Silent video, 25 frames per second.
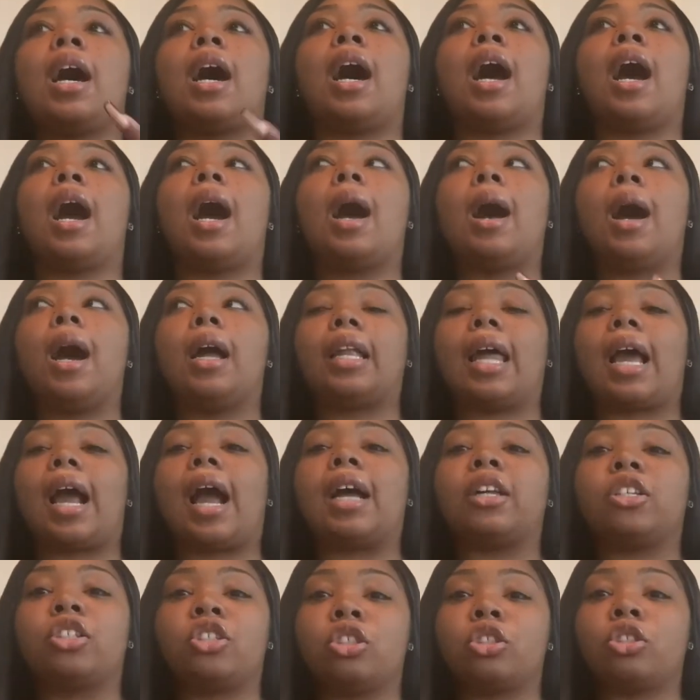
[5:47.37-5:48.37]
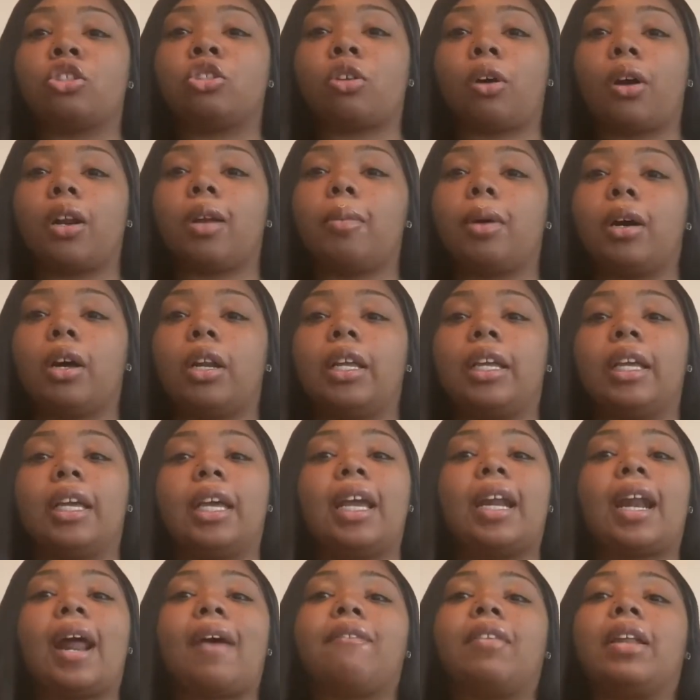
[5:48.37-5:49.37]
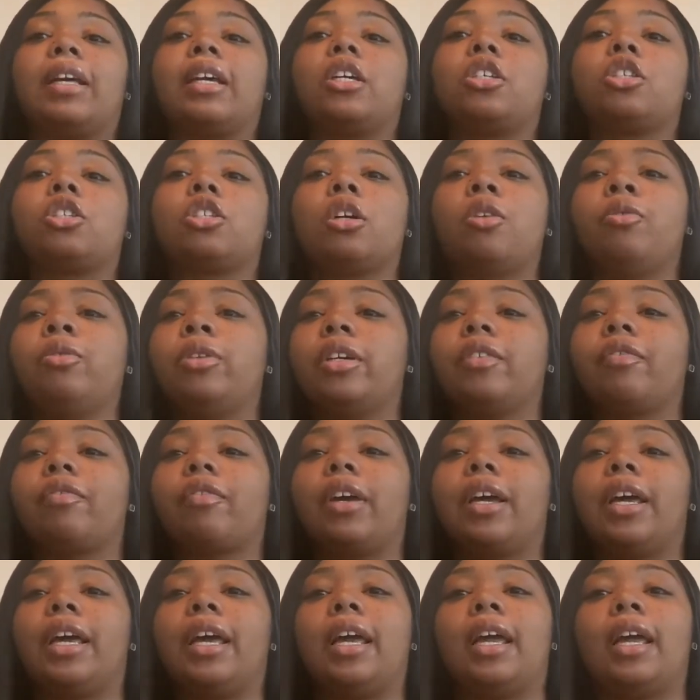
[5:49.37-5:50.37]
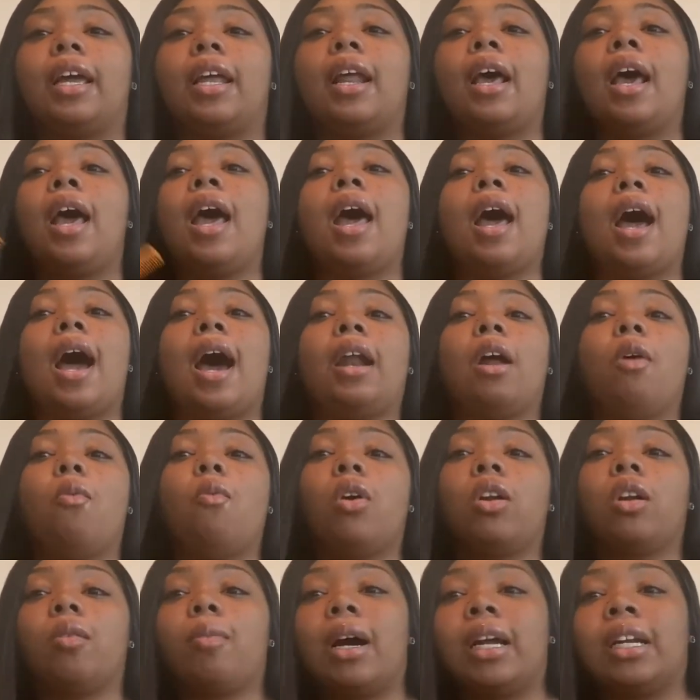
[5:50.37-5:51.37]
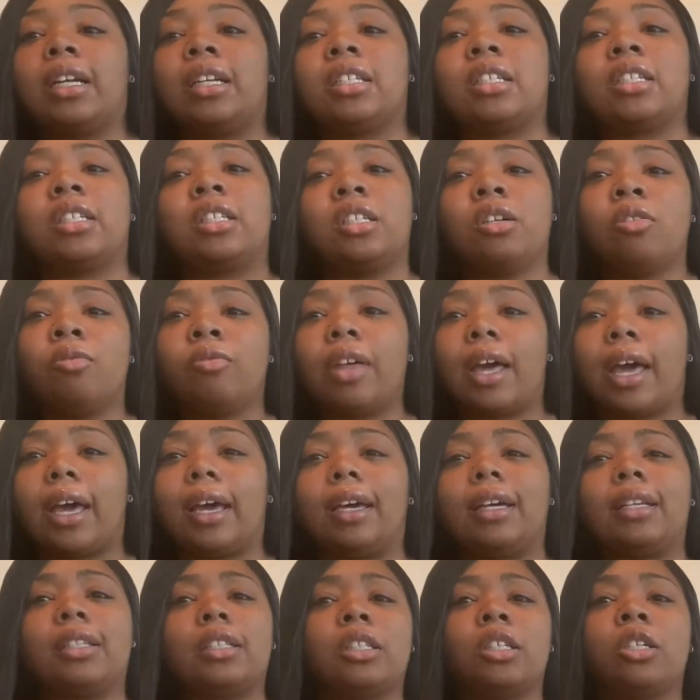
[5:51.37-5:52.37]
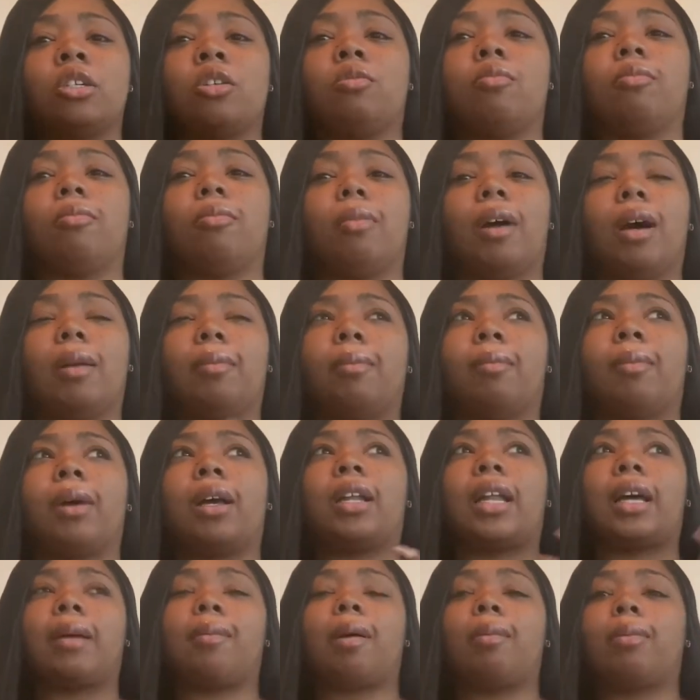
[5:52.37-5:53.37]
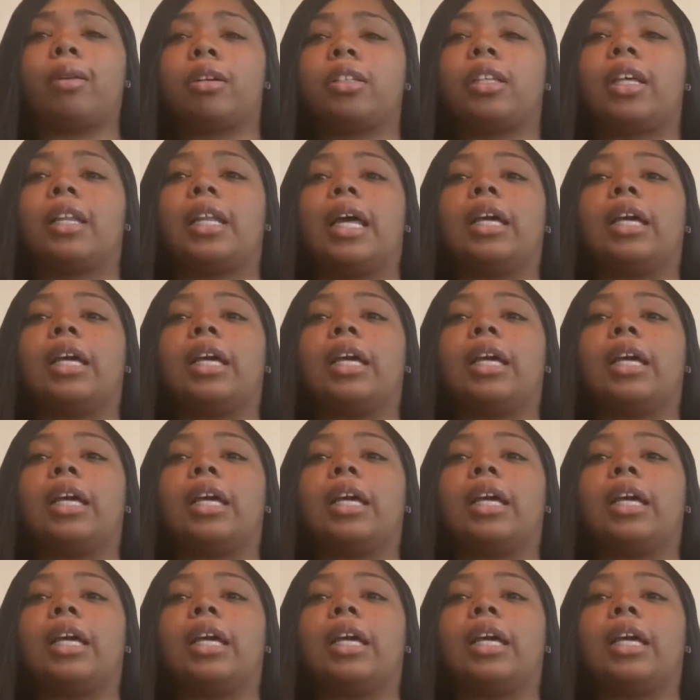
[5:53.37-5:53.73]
I like I just thought about it and I feel like it's so different and I don't want nobody to steal that until my, like my birthday.